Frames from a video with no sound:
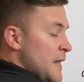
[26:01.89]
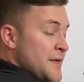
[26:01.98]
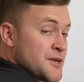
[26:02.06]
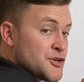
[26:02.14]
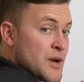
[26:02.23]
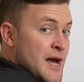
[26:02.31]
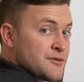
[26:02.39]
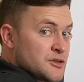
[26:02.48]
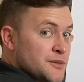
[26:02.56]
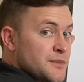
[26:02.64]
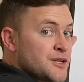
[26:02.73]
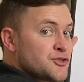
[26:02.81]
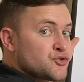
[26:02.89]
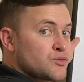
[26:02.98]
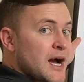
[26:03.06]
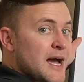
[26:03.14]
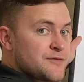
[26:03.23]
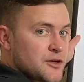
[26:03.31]
And then you have a limited
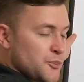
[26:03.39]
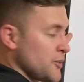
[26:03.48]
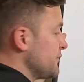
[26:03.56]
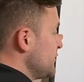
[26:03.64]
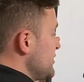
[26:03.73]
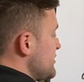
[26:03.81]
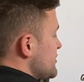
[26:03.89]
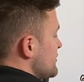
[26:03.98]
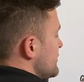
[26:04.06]
driving privilege